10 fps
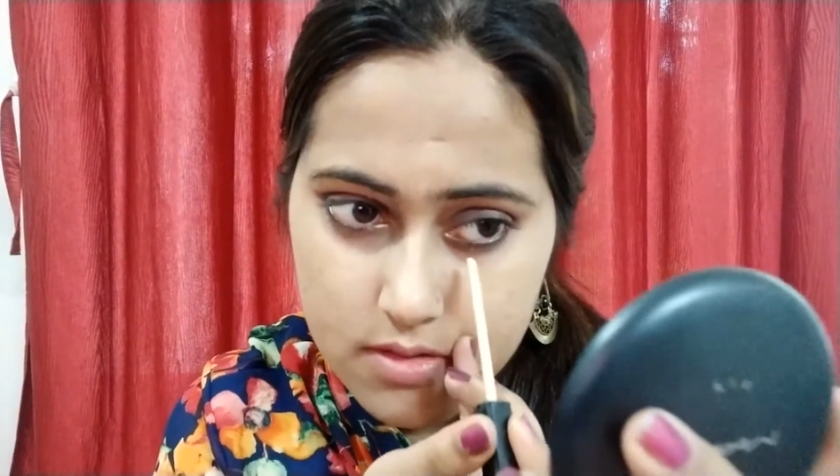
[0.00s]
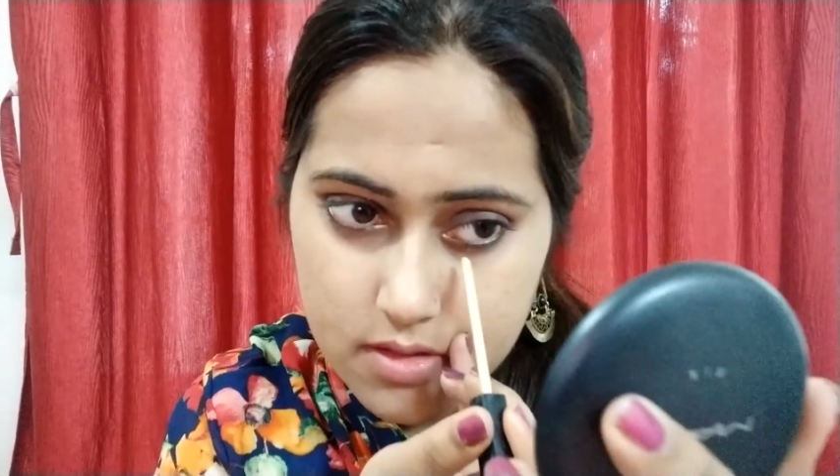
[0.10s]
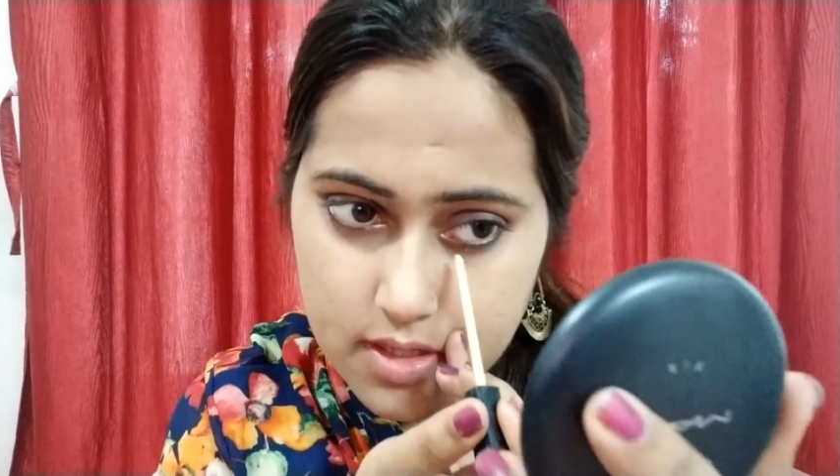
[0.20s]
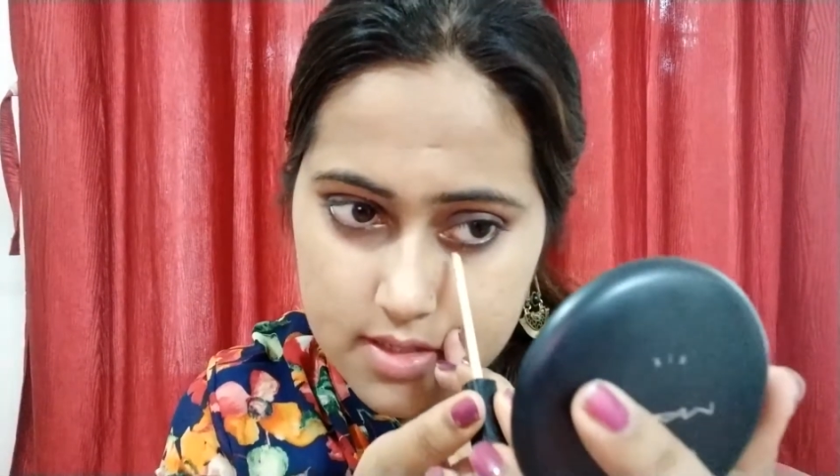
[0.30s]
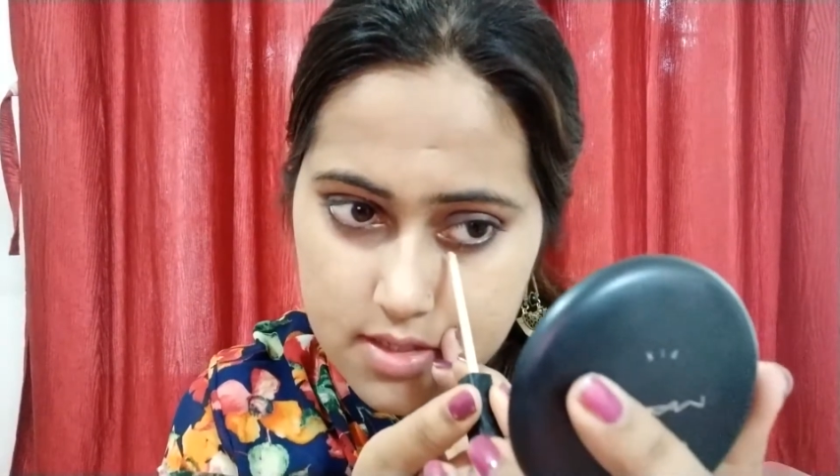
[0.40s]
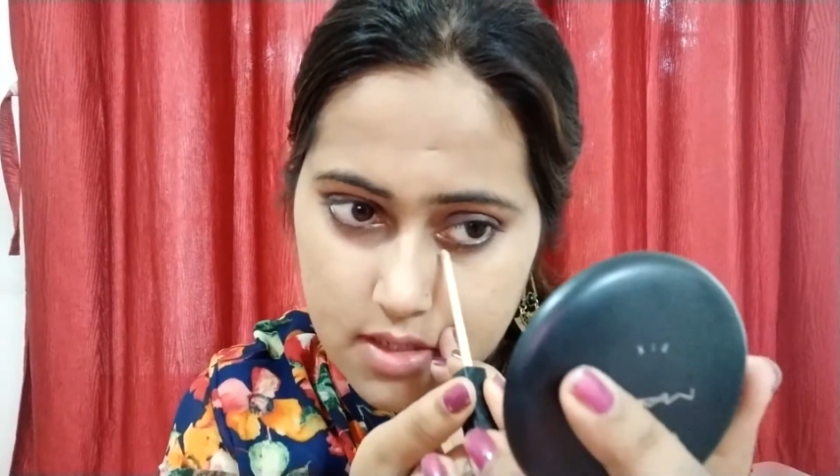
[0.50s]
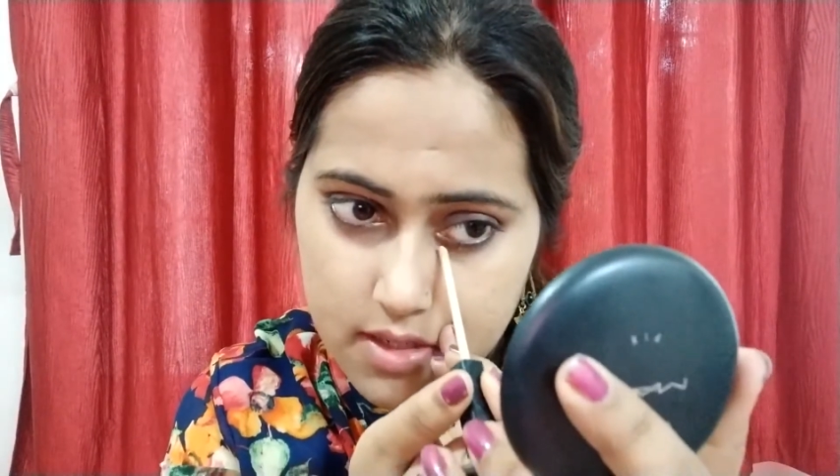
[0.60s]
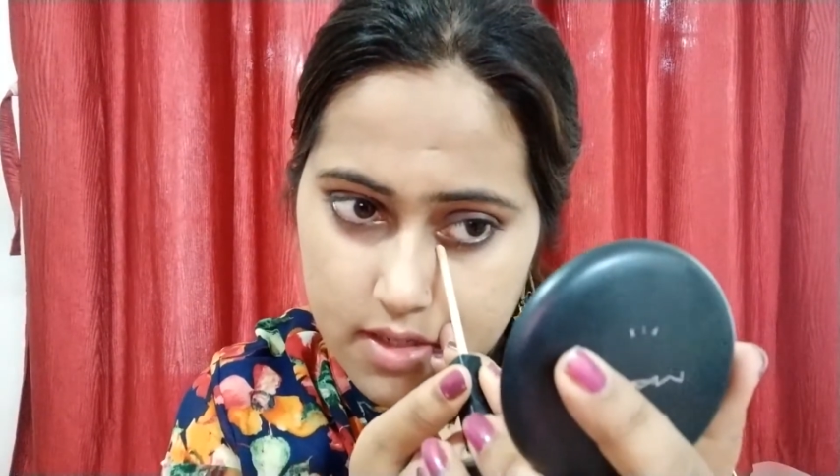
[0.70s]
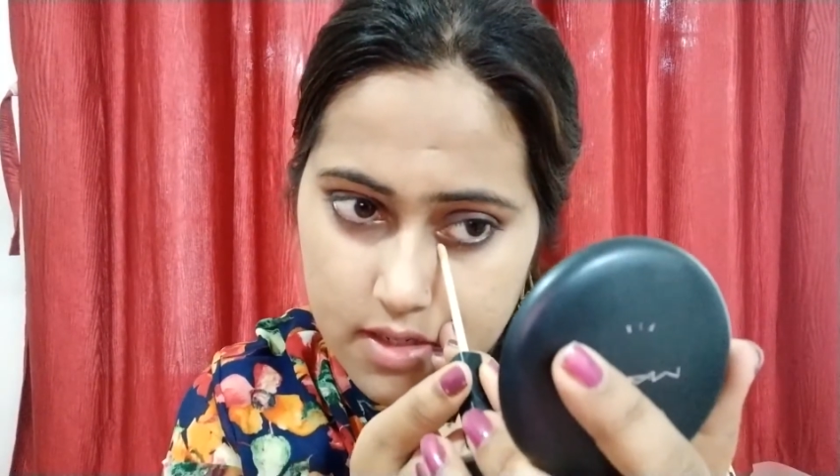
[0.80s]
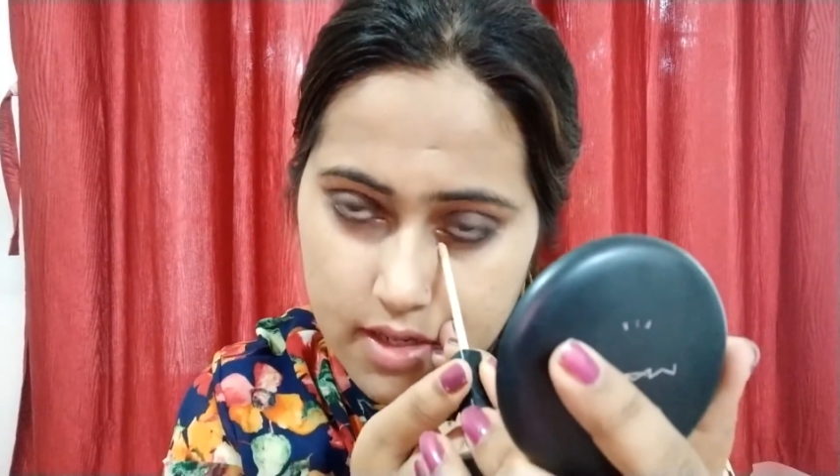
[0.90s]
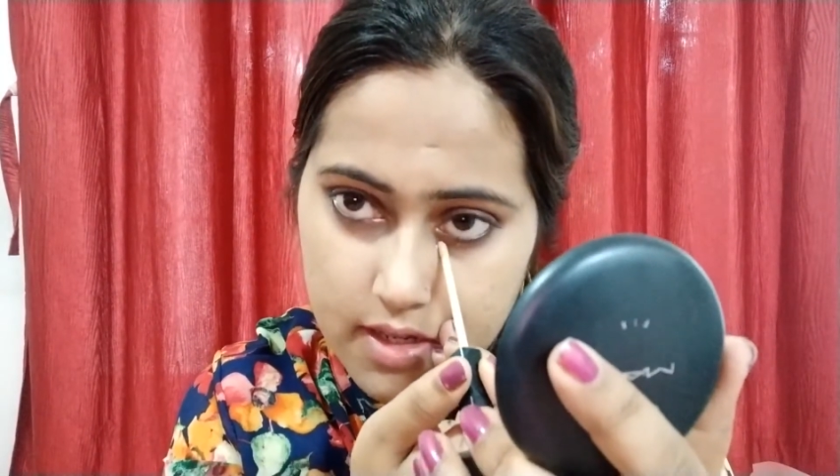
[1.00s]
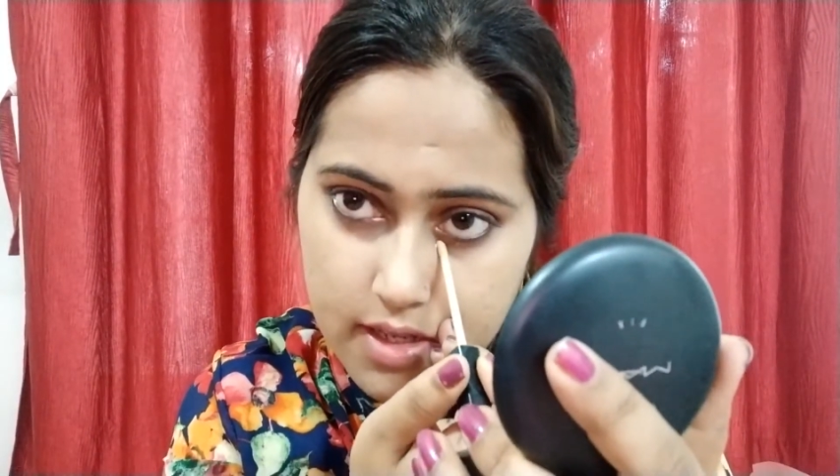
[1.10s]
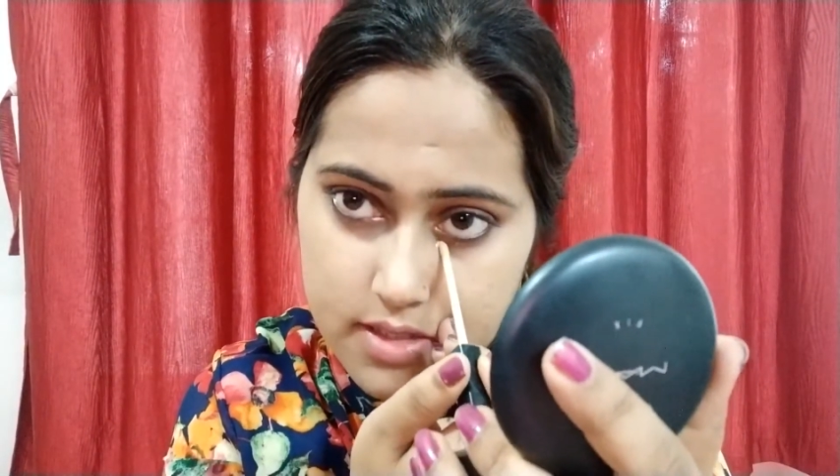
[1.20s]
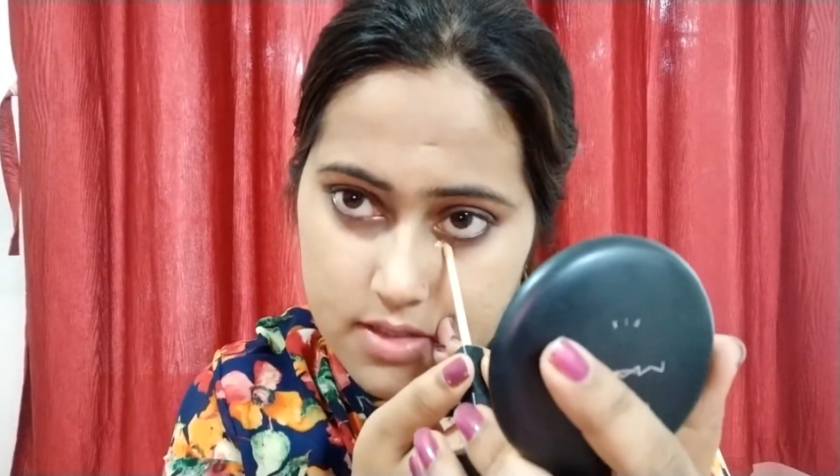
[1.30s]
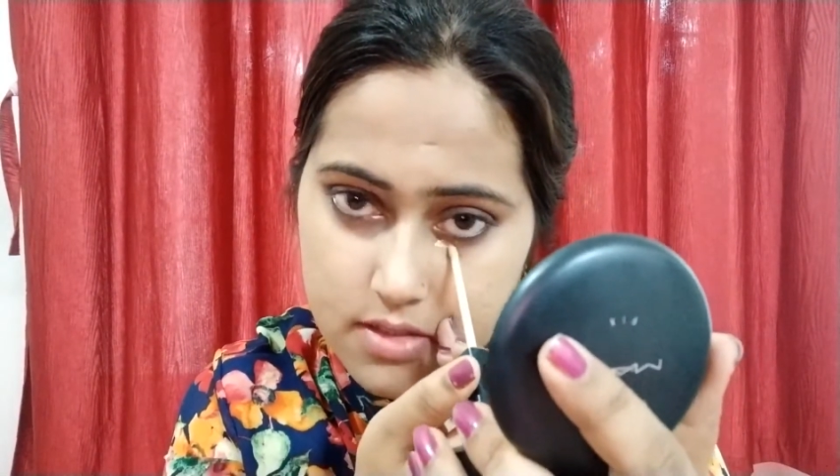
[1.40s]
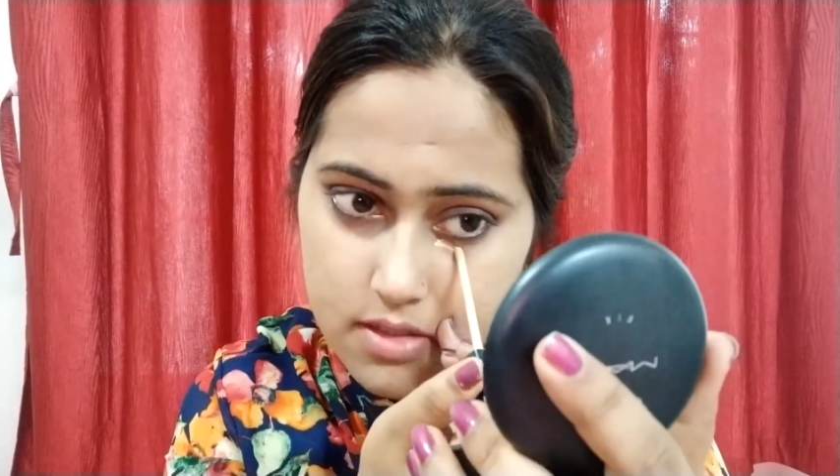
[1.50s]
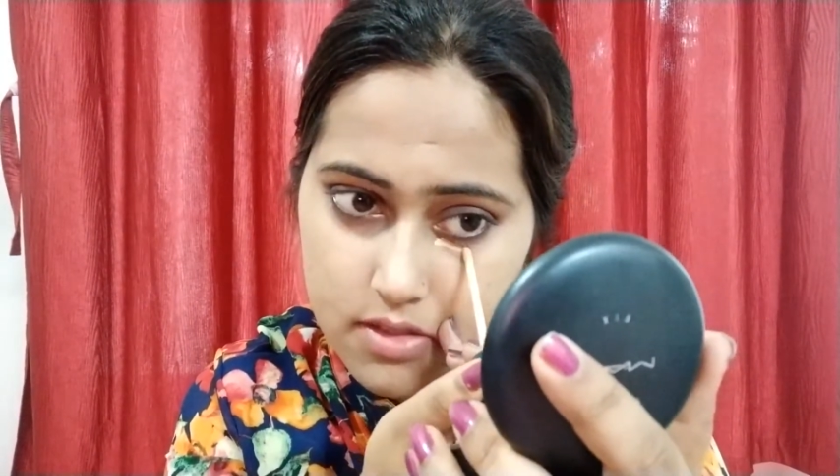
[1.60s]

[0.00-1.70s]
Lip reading: Concealing and highlighting the